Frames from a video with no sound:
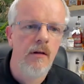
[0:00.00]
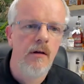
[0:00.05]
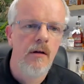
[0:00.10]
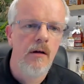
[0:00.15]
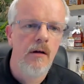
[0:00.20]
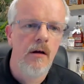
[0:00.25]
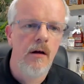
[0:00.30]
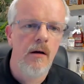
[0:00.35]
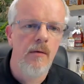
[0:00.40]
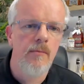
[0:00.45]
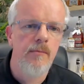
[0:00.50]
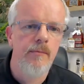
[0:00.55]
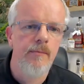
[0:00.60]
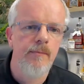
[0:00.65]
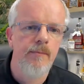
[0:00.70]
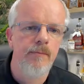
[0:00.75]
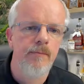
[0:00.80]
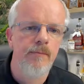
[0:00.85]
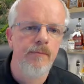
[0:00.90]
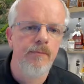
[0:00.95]

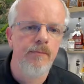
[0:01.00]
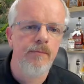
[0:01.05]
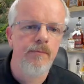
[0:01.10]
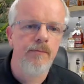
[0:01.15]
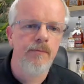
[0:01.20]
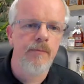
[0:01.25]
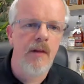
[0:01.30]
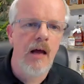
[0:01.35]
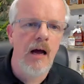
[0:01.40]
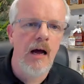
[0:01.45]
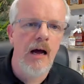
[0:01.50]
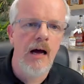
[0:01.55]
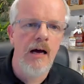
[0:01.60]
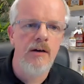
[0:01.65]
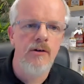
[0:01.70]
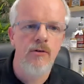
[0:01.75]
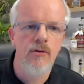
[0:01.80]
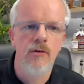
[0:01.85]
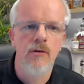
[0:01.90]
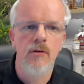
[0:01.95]
I
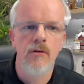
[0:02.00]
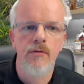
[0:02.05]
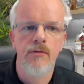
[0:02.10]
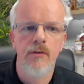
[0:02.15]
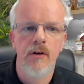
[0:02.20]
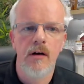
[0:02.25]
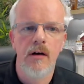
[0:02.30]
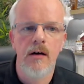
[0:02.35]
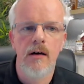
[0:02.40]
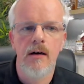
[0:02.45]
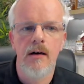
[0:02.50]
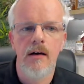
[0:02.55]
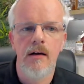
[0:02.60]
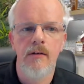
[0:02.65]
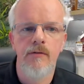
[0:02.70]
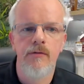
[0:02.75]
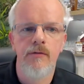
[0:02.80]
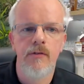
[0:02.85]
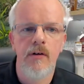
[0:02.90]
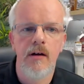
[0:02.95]
don't know if
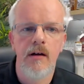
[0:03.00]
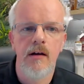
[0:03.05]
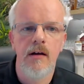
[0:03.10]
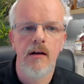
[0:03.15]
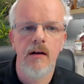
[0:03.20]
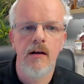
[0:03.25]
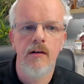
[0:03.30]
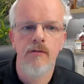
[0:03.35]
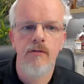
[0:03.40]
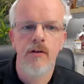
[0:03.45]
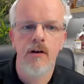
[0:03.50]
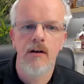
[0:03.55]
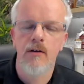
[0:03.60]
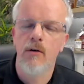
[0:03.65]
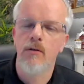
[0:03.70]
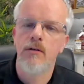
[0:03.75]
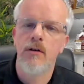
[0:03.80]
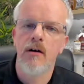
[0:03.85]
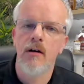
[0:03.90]
Dr.